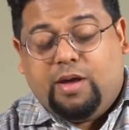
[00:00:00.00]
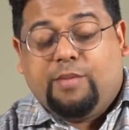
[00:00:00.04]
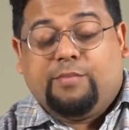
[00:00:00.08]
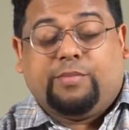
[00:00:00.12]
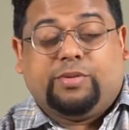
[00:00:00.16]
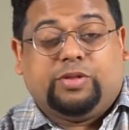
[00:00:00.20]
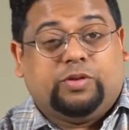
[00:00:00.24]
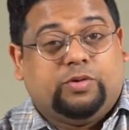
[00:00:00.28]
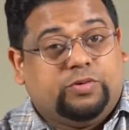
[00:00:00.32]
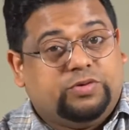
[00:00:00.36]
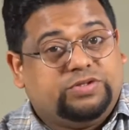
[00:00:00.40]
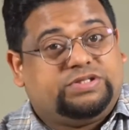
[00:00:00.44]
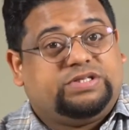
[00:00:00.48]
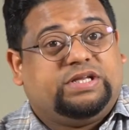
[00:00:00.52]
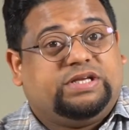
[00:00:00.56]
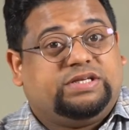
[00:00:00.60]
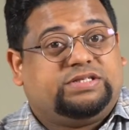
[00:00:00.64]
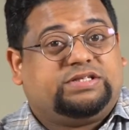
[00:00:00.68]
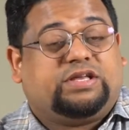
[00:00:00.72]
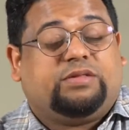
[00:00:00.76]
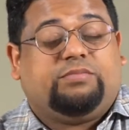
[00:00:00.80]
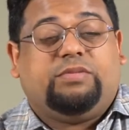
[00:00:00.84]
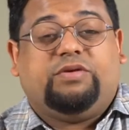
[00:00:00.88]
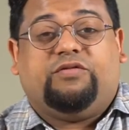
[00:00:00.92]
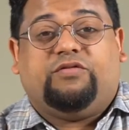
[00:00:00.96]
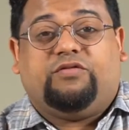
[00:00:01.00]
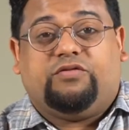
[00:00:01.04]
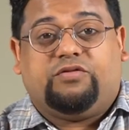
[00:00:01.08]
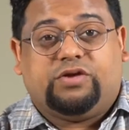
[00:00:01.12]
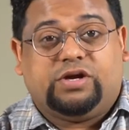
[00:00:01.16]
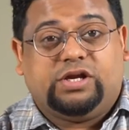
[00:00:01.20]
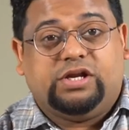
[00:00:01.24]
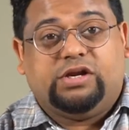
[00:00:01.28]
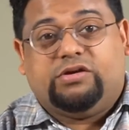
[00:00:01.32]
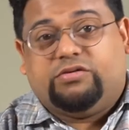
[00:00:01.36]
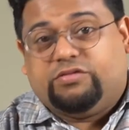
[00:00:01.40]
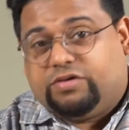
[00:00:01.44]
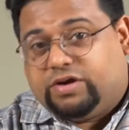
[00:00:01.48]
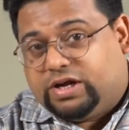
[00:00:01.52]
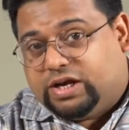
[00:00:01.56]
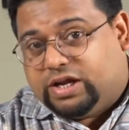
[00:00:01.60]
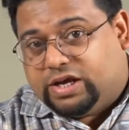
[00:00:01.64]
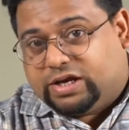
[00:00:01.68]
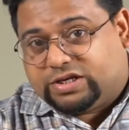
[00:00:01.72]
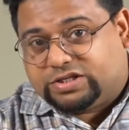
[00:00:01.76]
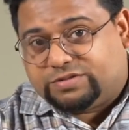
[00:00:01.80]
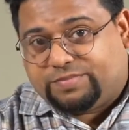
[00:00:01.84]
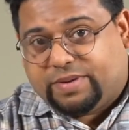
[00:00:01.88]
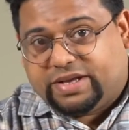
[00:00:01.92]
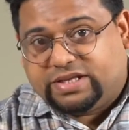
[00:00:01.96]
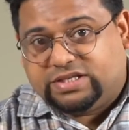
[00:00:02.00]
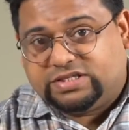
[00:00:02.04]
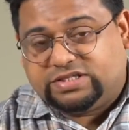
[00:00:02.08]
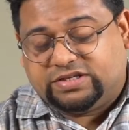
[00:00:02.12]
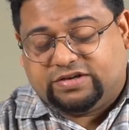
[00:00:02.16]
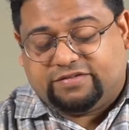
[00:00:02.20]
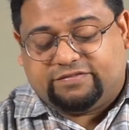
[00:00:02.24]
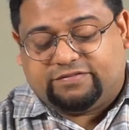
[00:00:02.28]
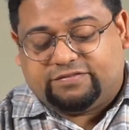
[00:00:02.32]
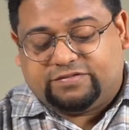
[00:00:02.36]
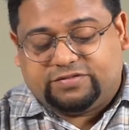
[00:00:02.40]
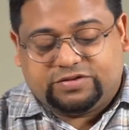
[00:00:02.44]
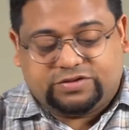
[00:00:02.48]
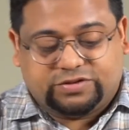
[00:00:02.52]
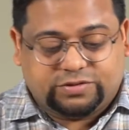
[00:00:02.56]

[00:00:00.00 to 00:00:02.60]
But those things can be really expensive.